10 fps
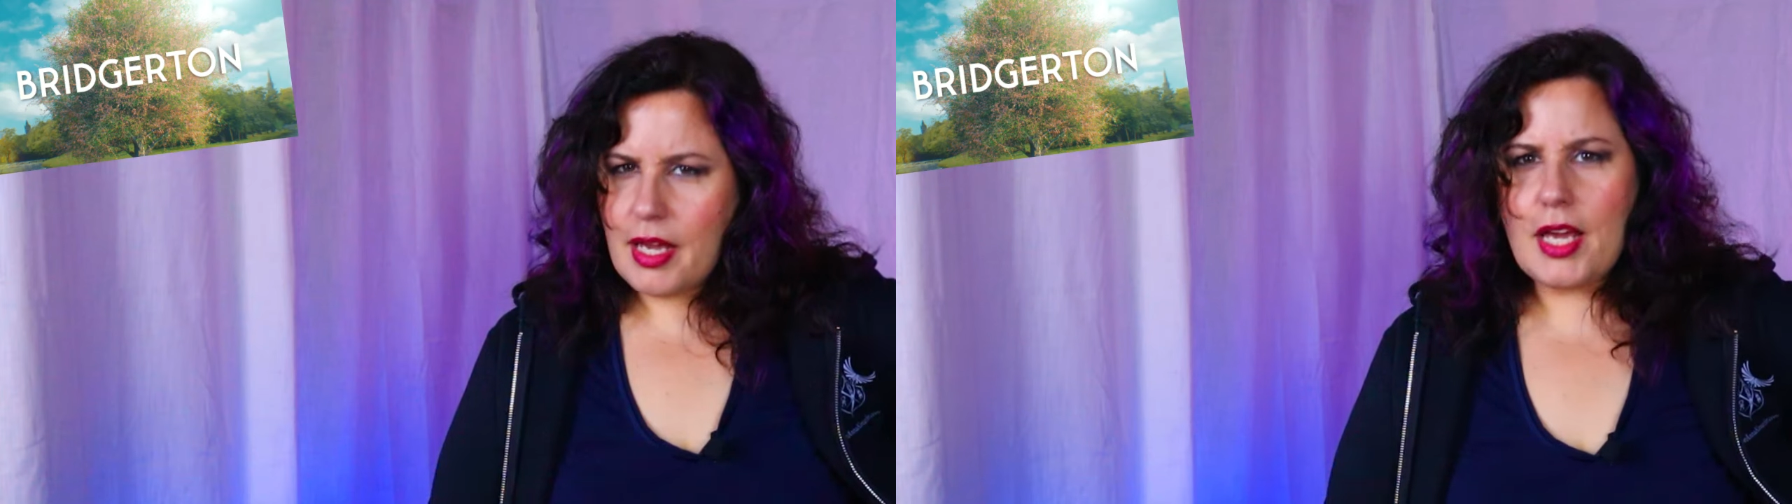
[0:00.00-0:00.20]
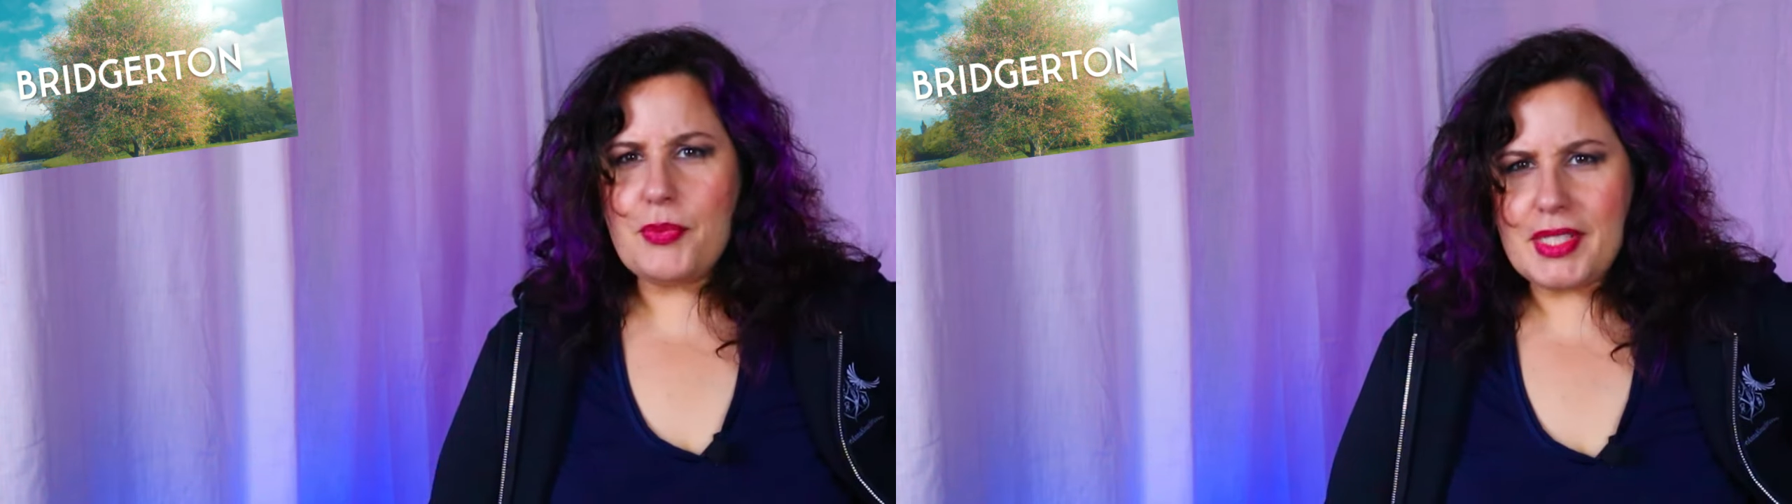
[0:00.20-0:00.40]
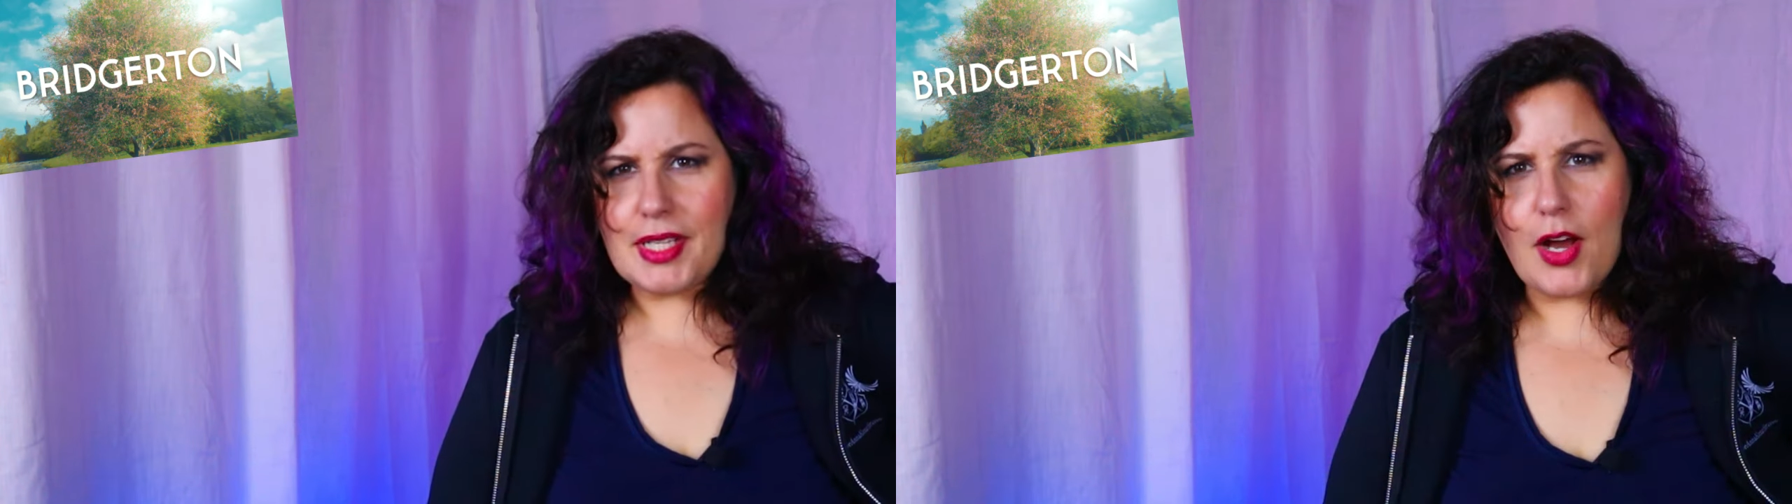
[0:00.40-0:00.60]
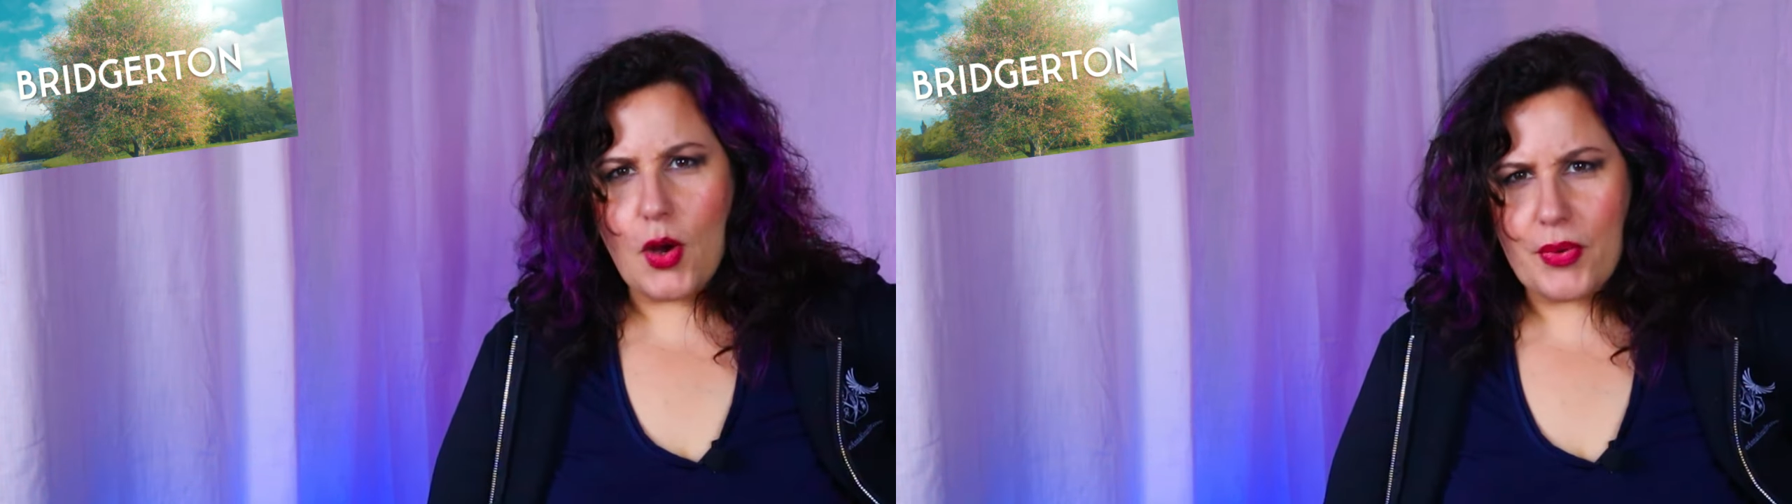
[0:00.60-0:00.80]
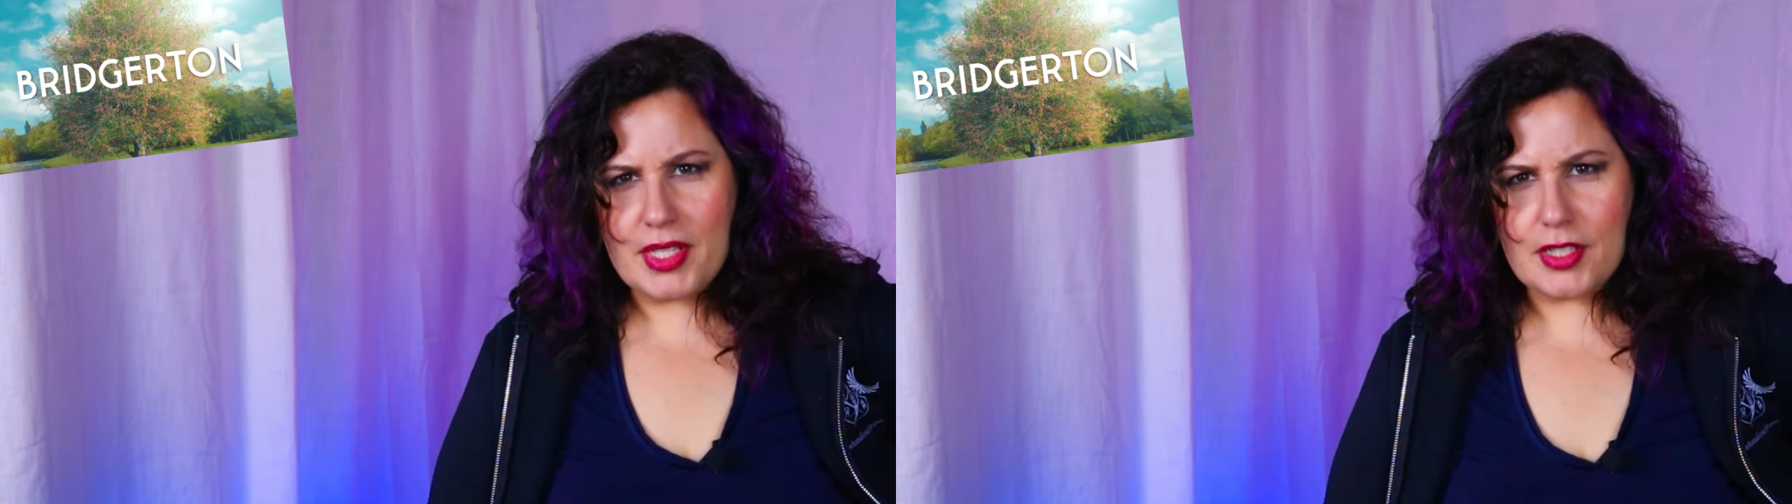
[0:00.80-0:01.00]
He was was not
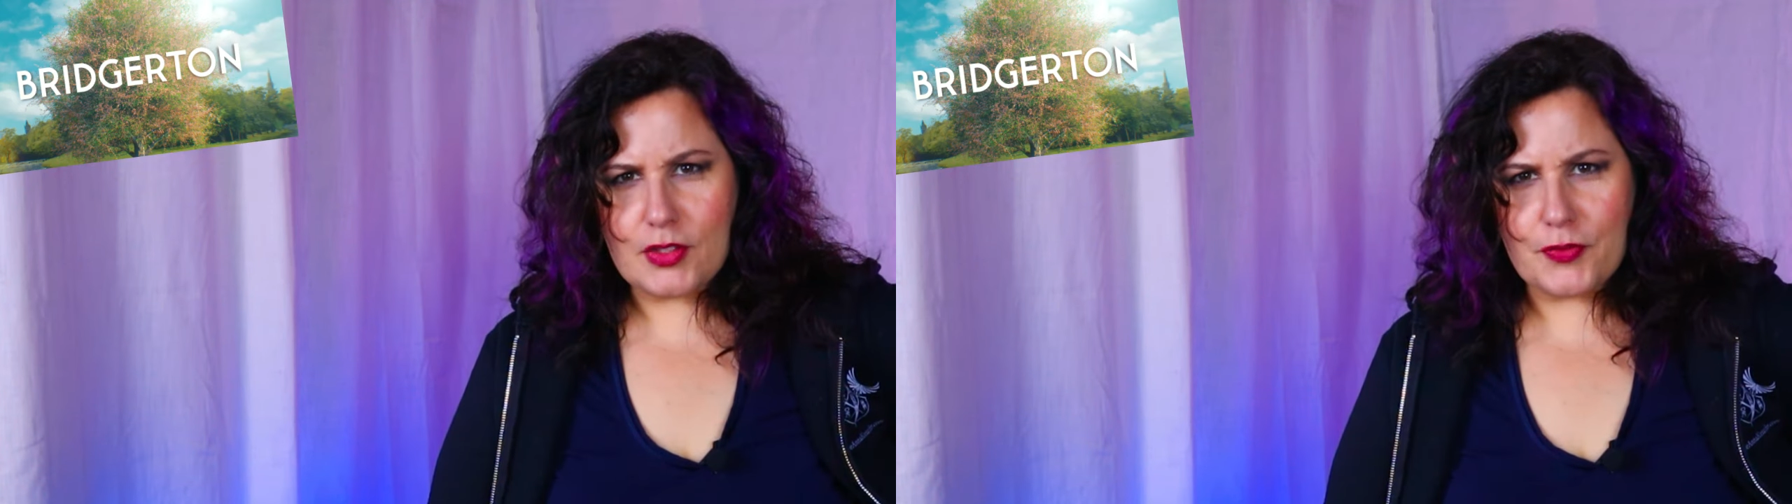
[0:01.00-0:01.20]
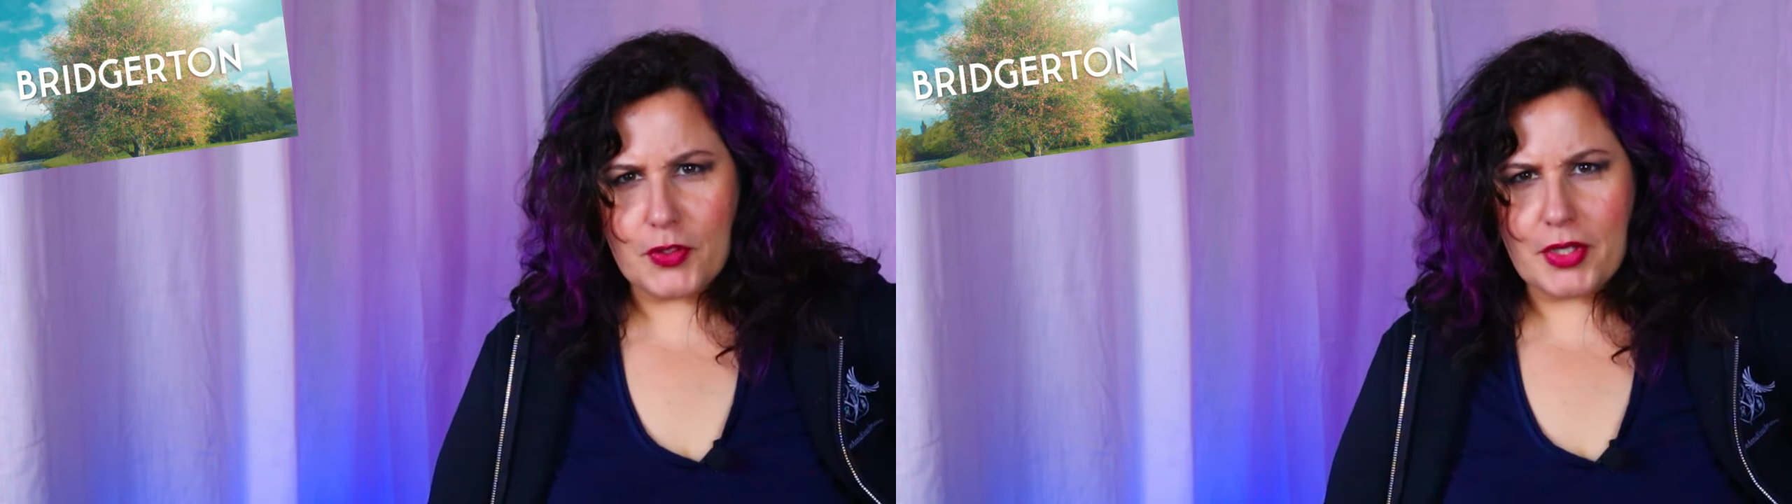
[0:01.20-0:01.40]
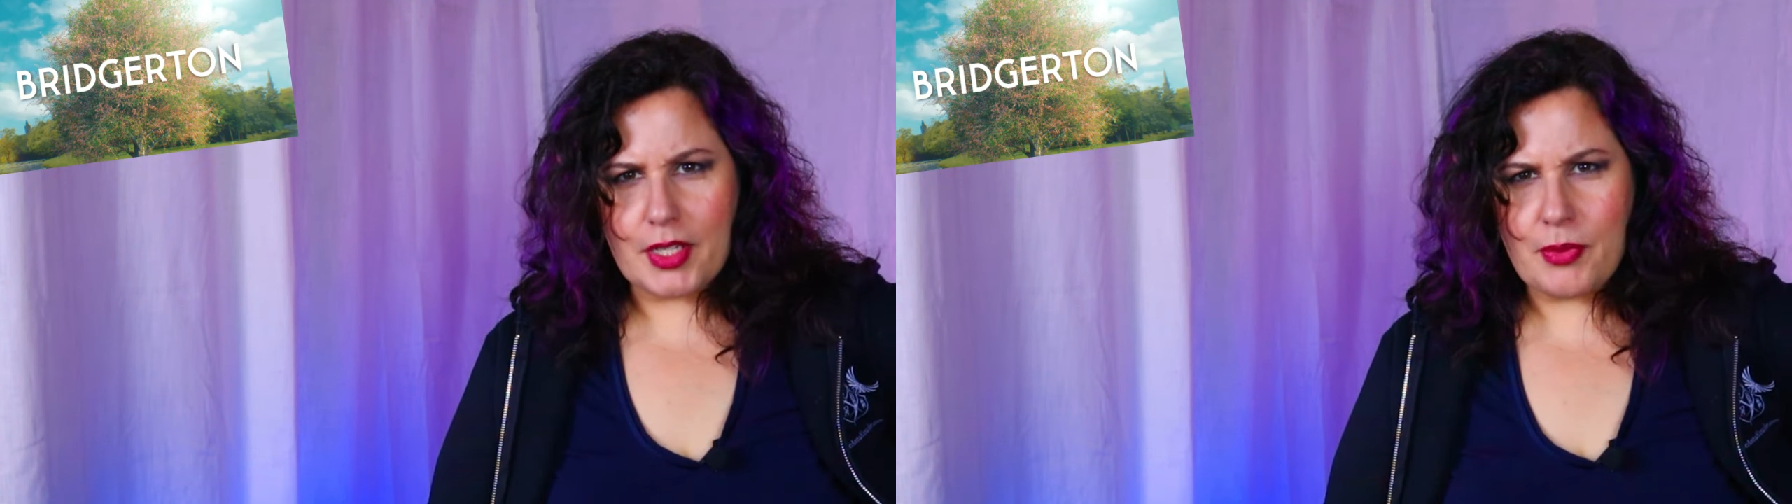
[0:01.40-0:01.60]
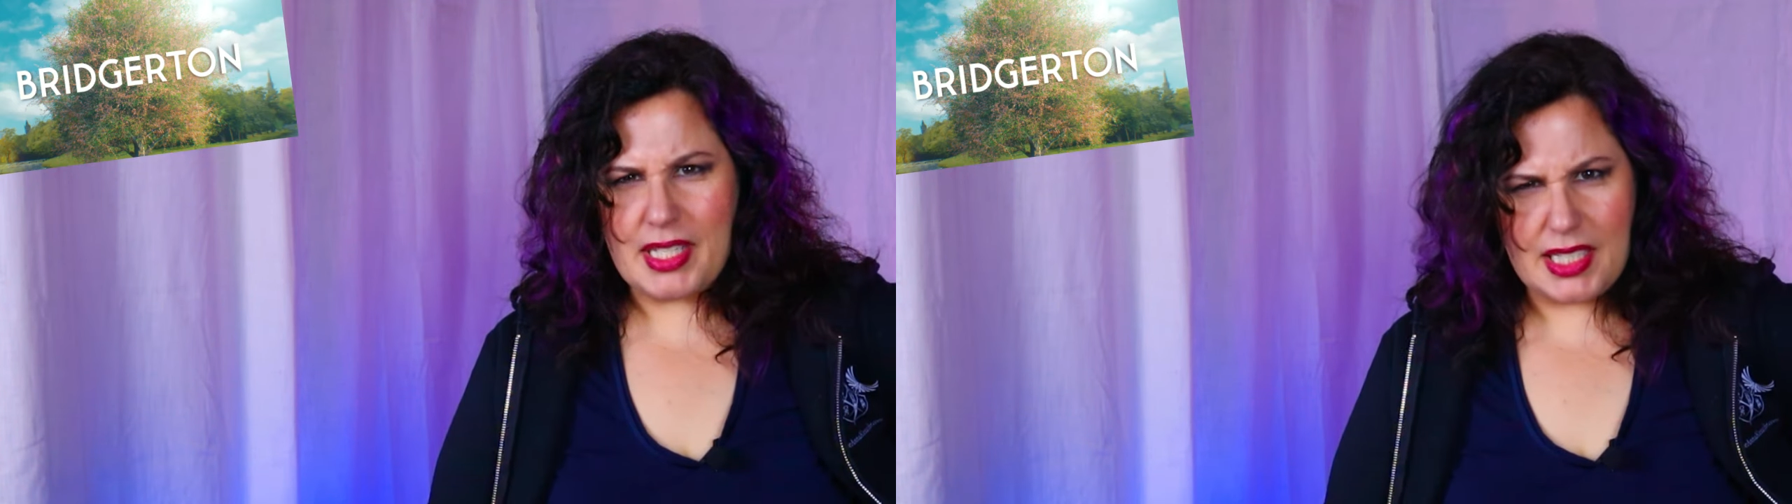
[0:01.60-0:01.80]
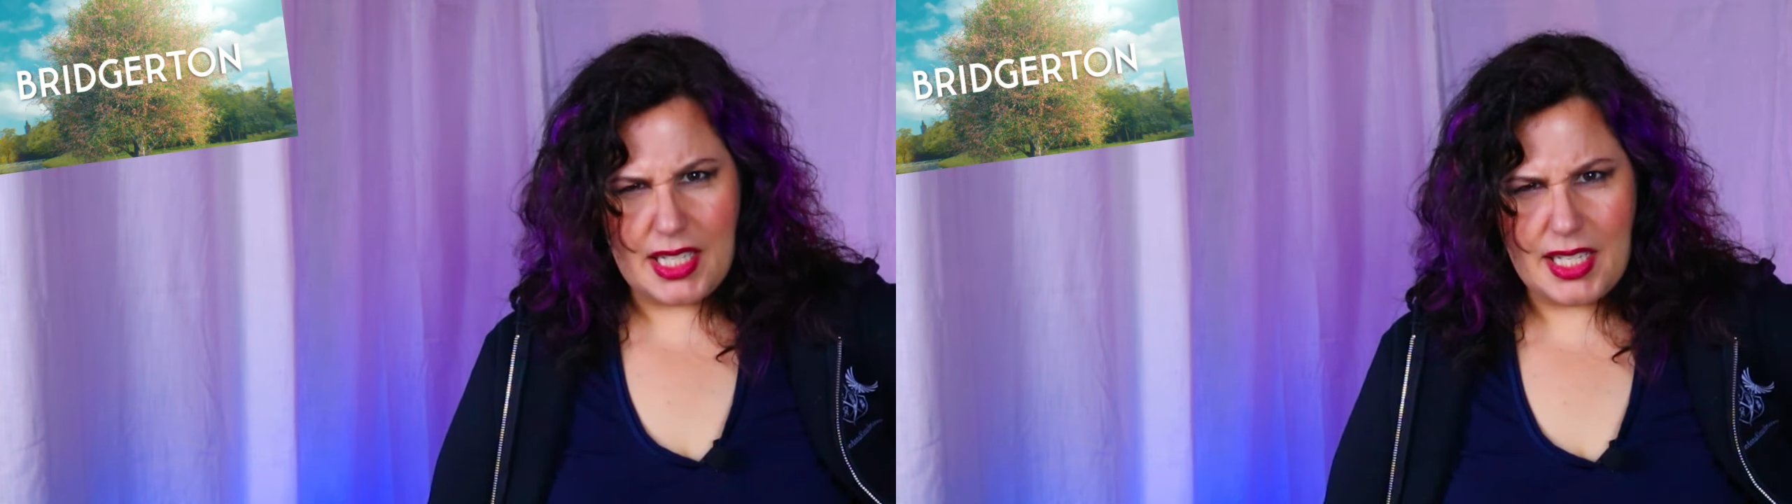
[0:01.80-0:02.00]
always this flirty,
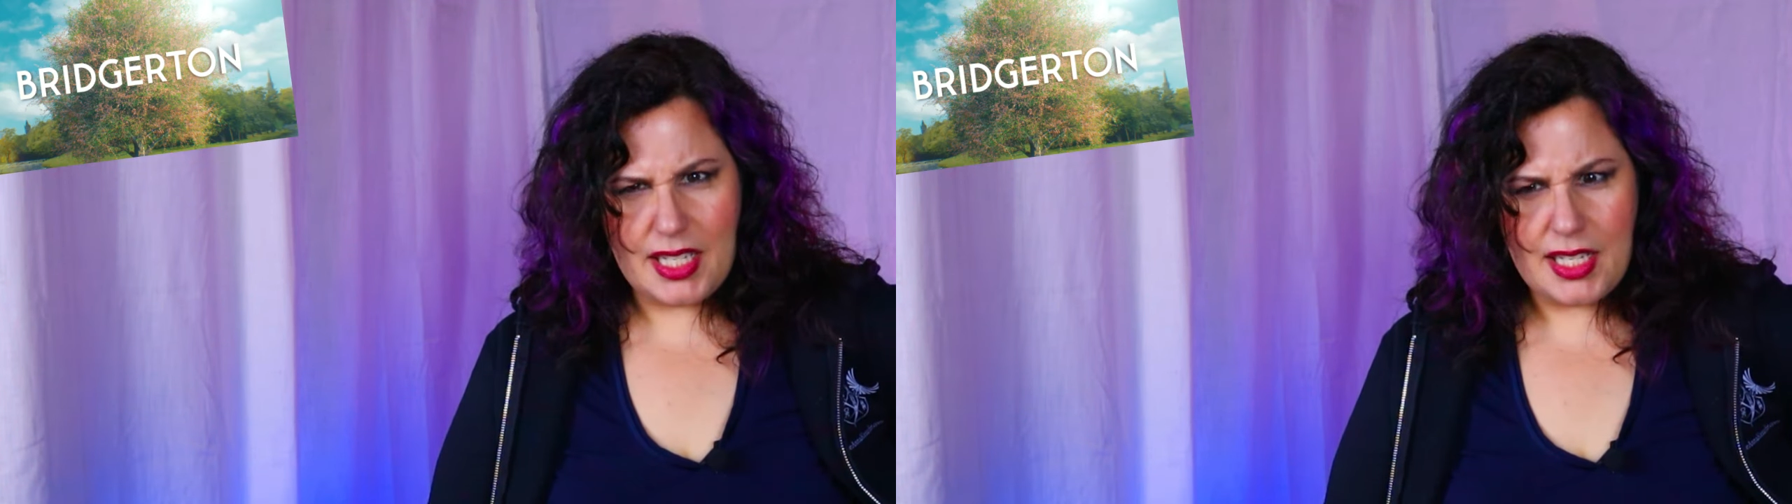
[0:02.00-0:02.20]
was he?